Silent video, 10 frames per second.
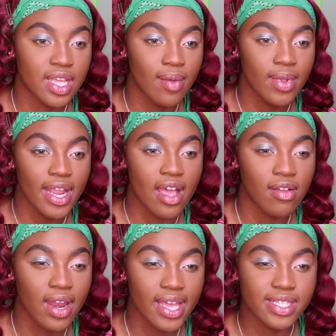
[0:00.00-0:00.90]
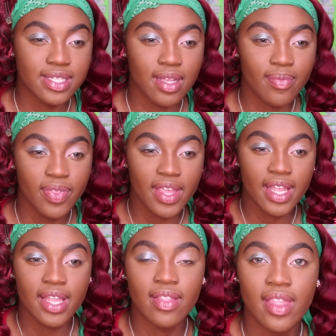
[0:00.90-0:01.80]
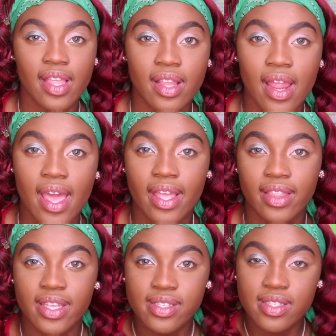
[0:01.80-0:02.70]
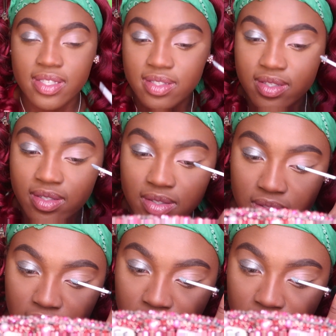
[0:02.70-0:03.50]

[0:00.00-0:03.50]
coming out like something, and then like this is,